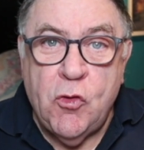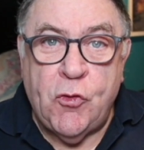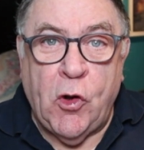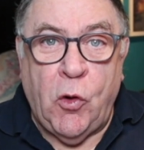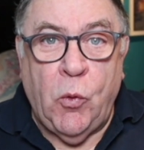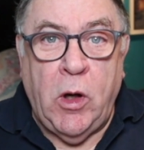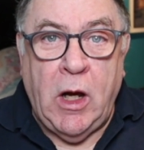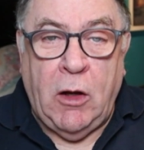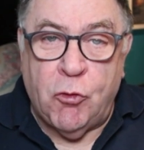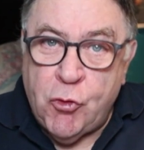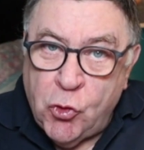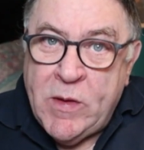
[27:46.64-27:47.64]
So
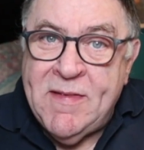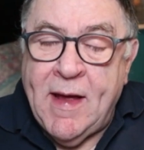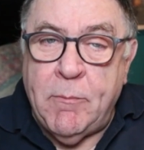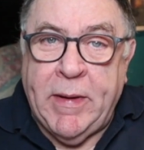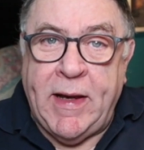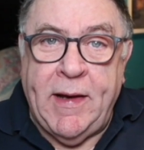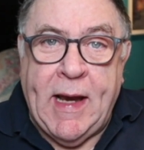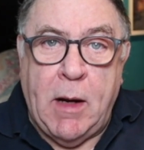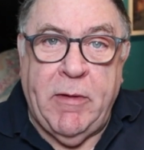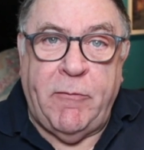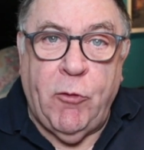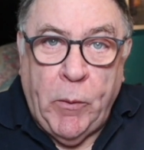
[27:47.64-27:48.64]
I'll squeeze that bit in
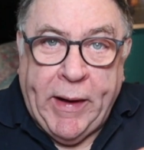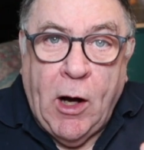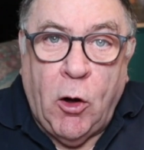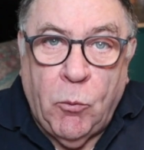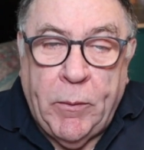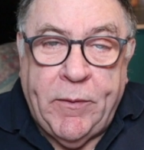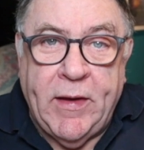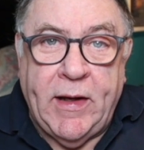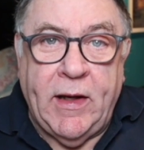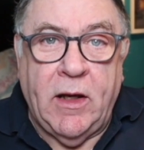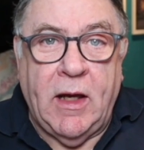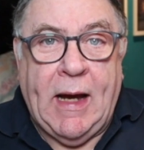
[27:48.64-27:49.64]
now before we get on with
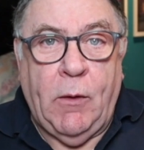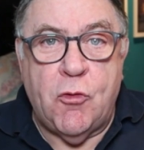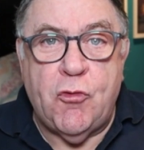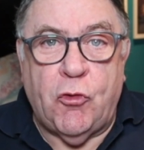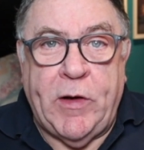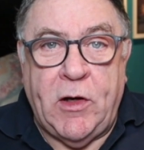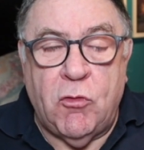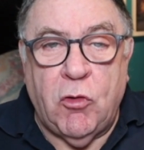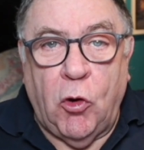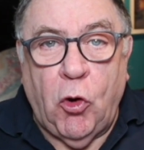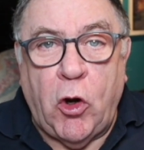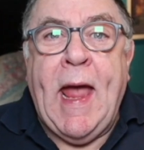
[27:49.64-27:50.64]
the how the screens
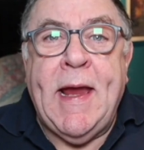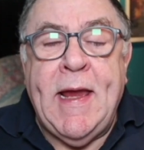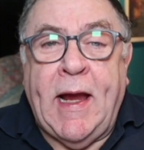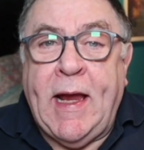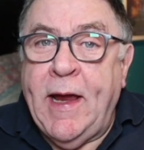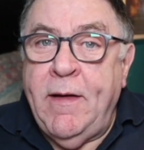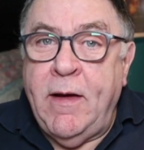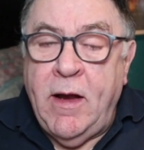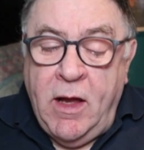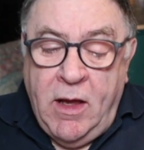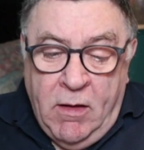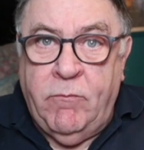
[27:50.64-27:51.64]
look. Yeah, you can
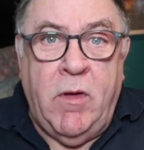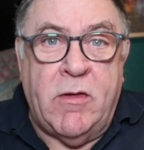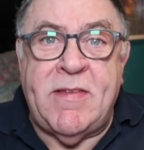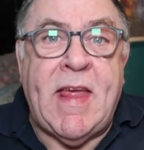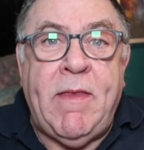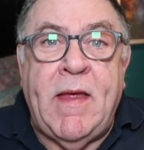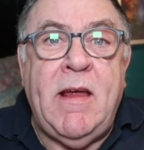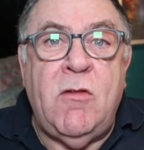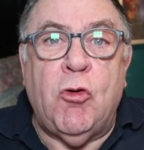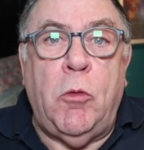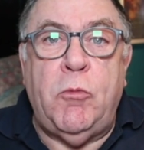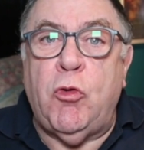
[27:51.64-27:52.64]
set
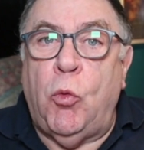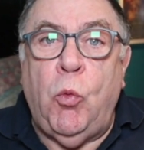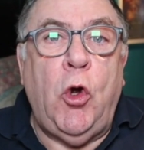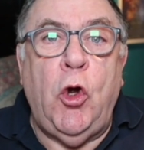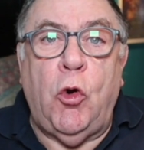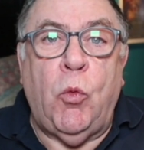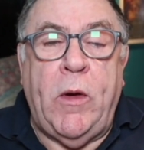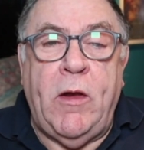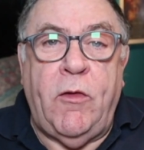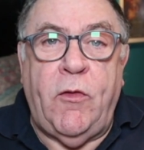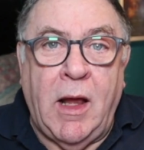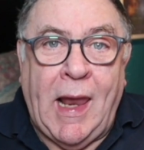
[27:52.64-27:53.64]
these up to work
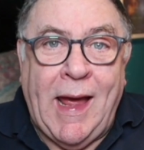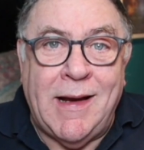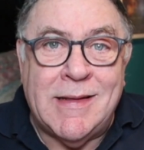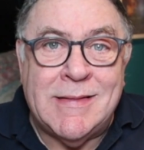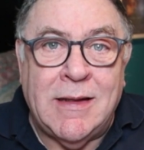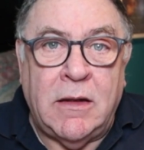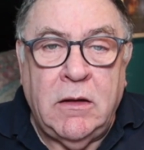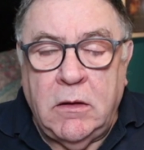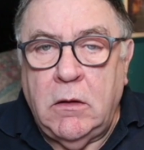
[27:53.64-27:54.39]
with Alexa.